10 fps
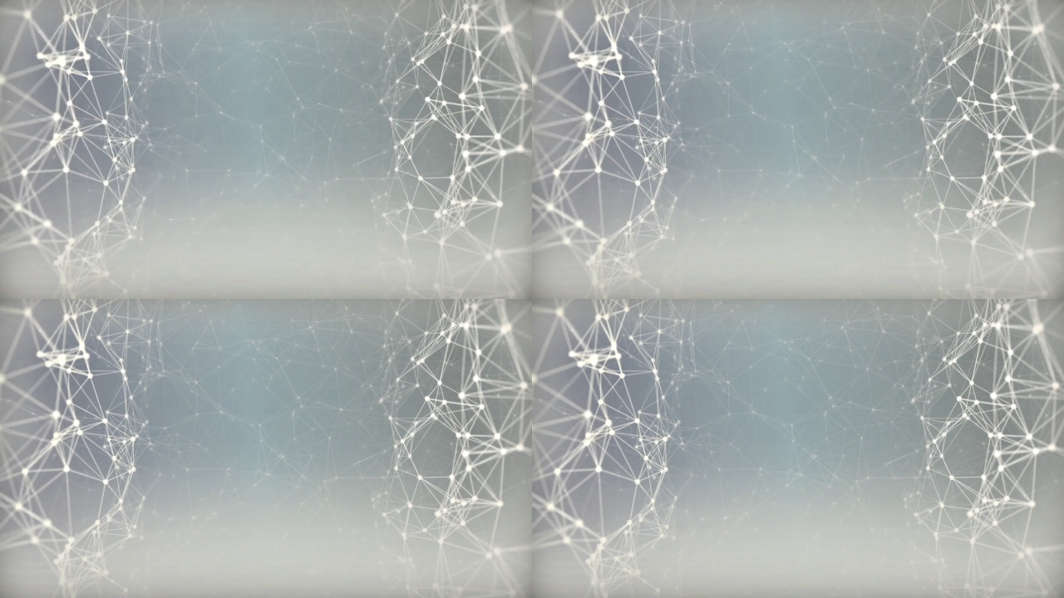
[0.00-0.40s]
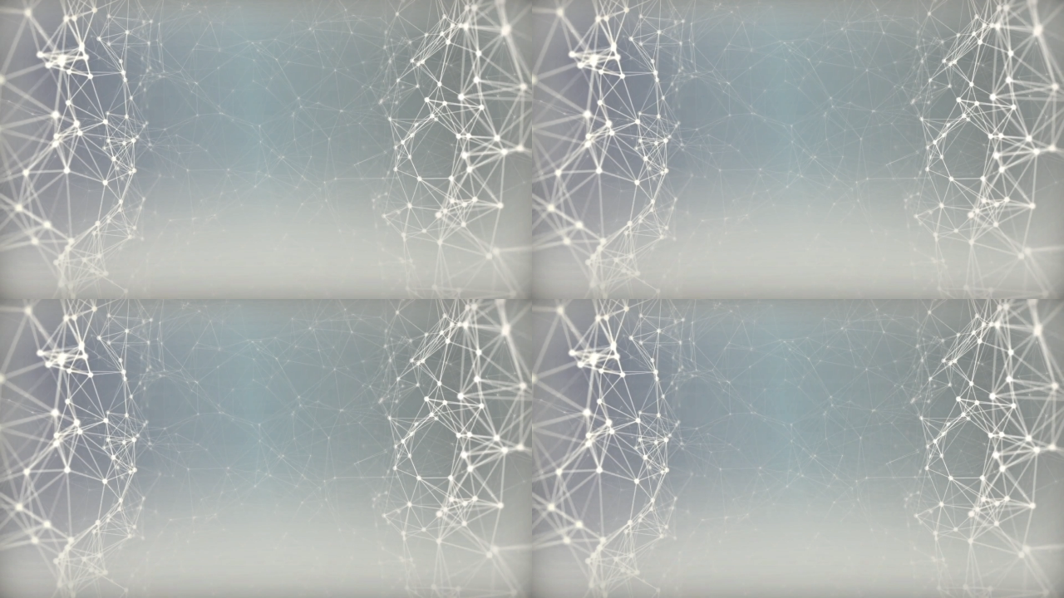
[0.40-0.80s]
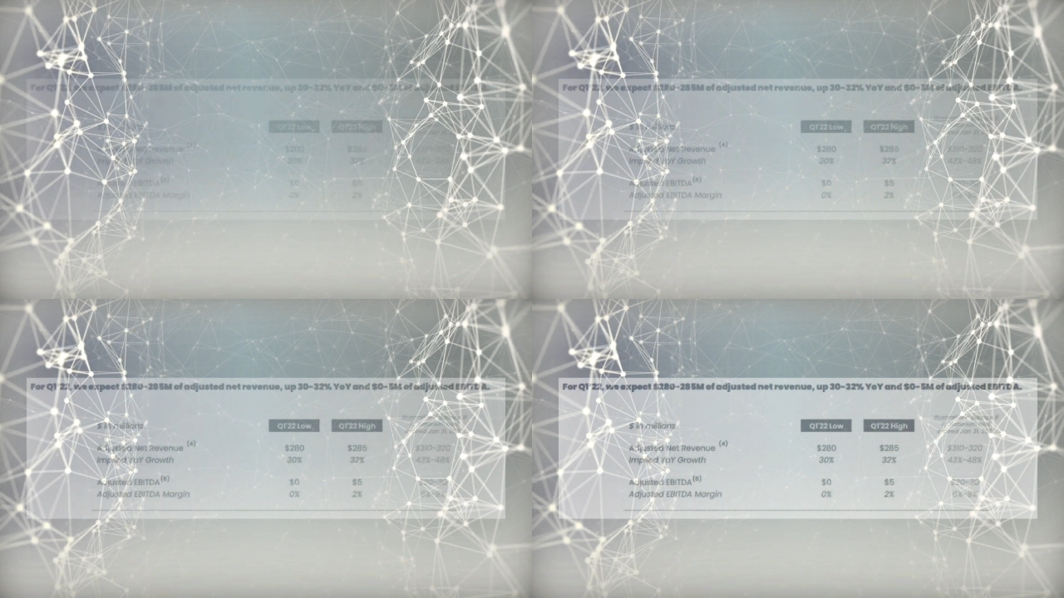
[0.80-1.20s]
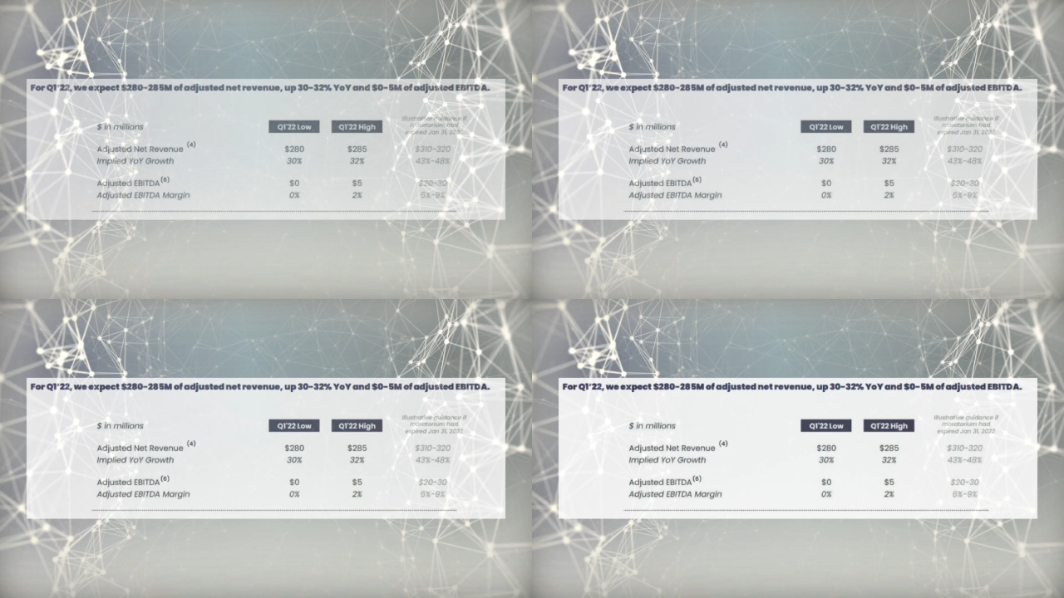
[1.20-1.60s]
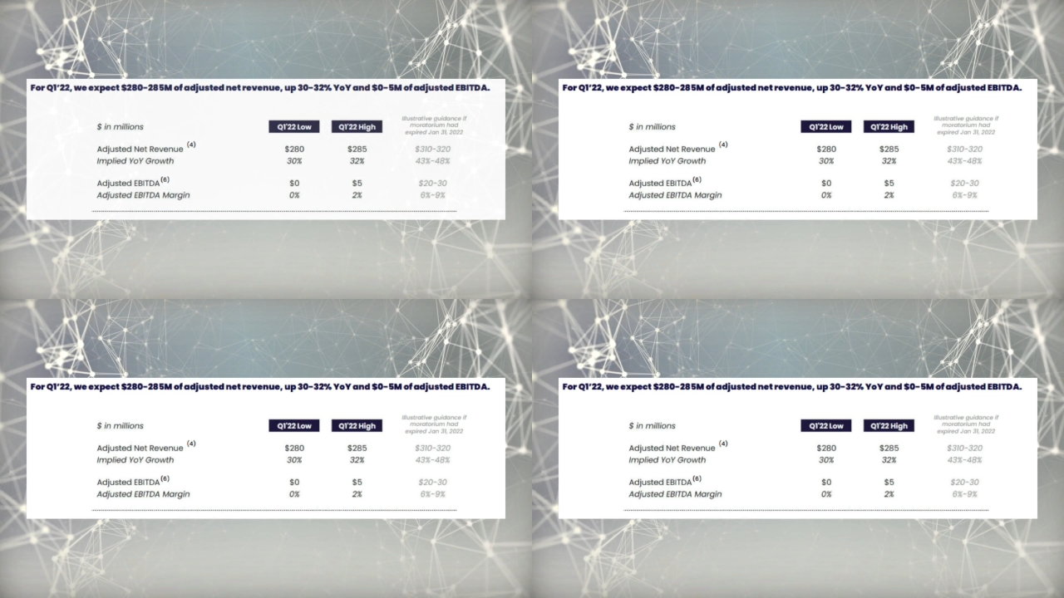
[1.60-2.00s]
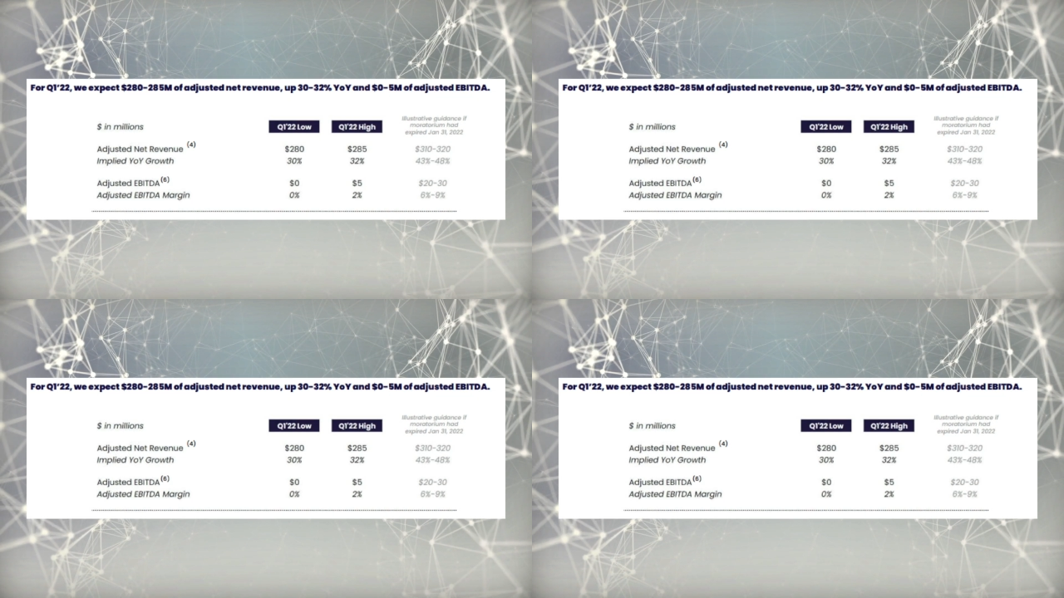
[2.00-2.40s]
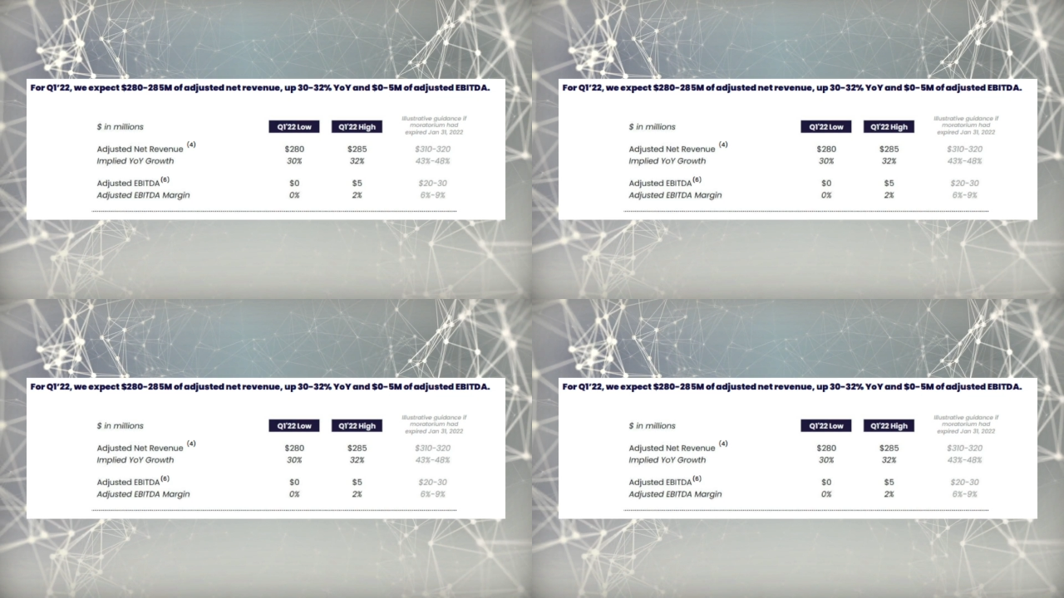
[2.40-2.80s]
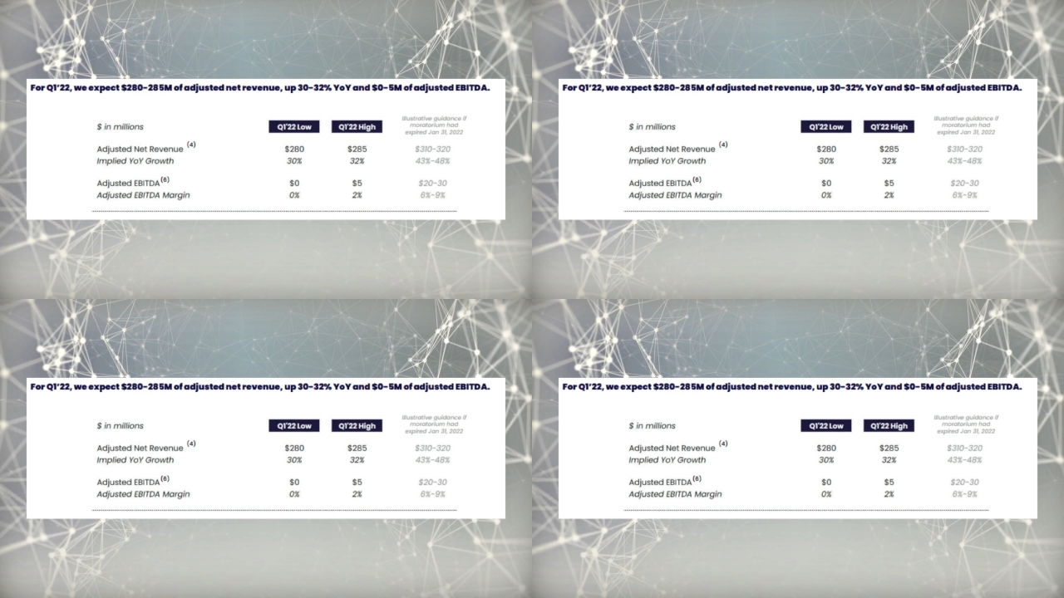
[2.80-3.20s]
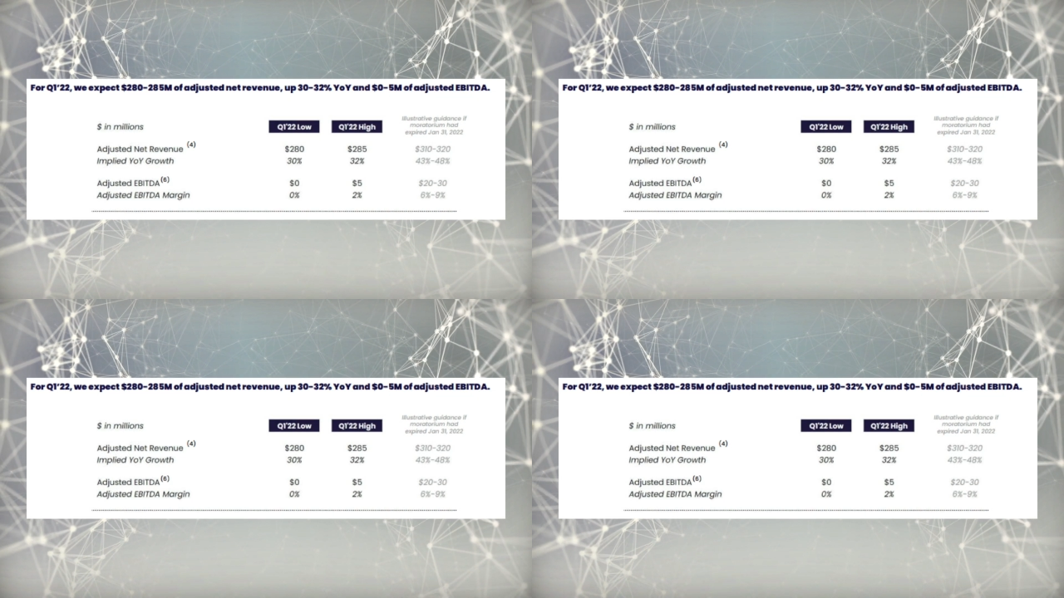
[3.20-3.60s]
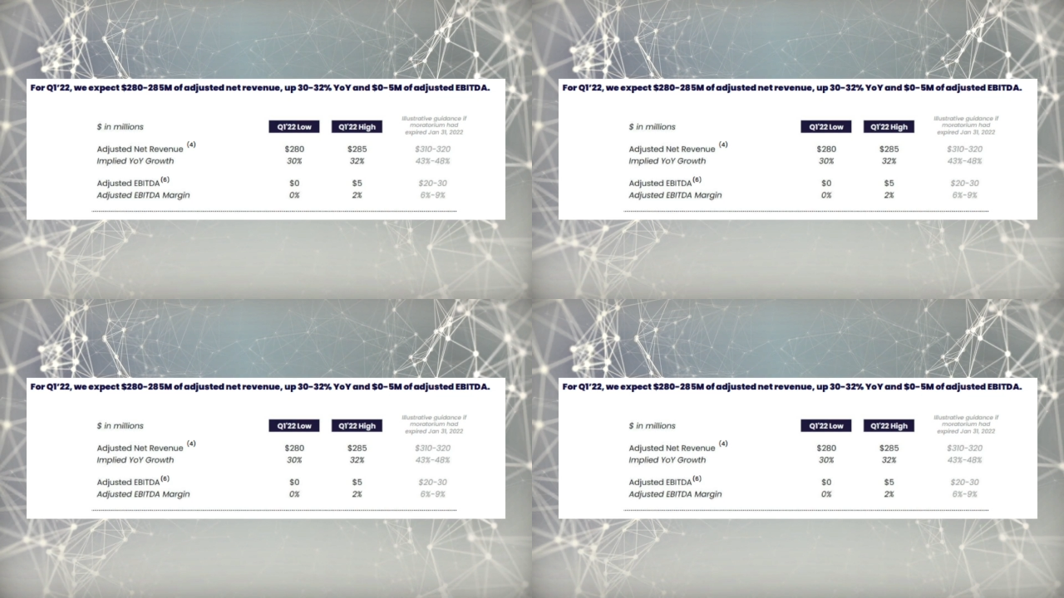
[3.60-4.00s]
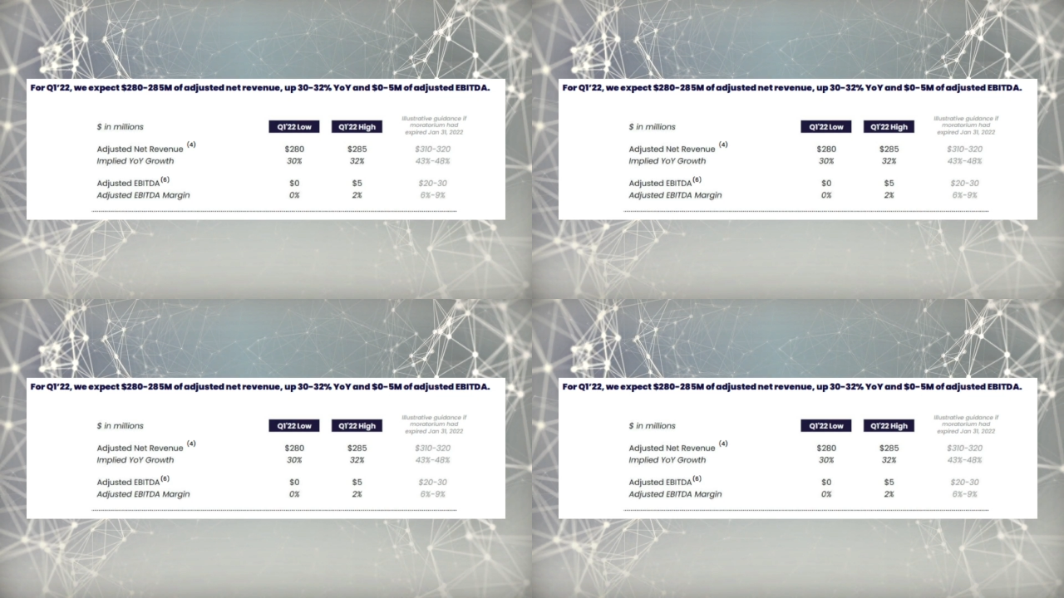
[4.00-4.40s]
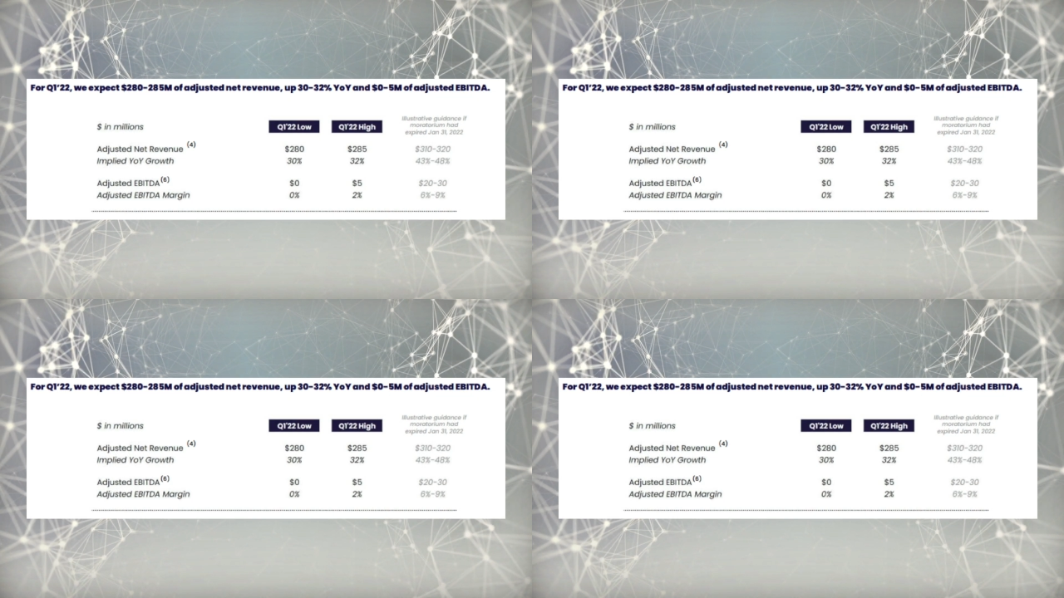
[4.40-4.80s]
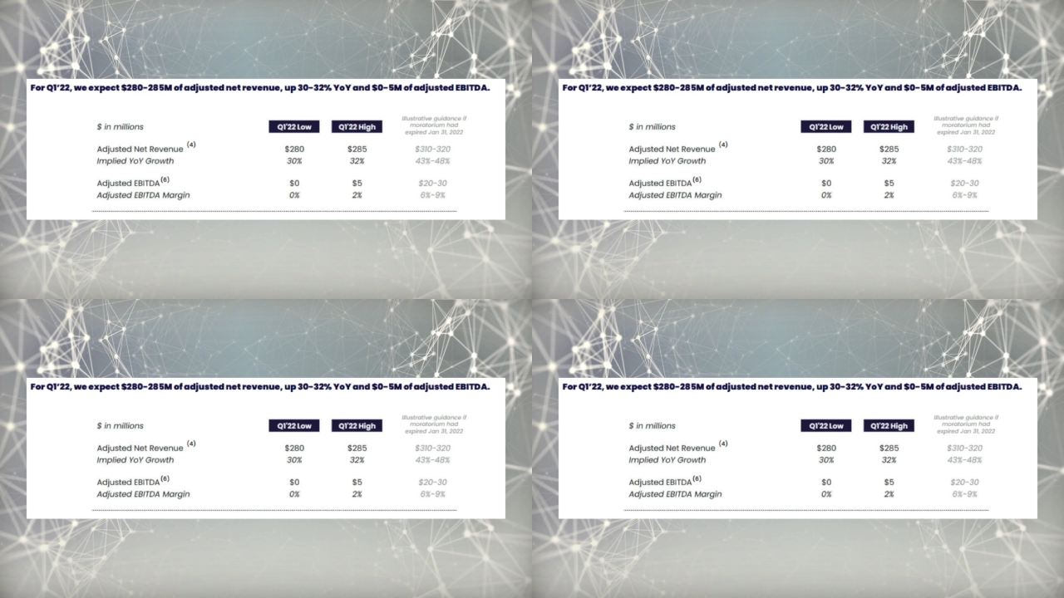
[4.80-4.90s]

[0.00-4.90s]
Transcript: Nobody's mouth can be seen.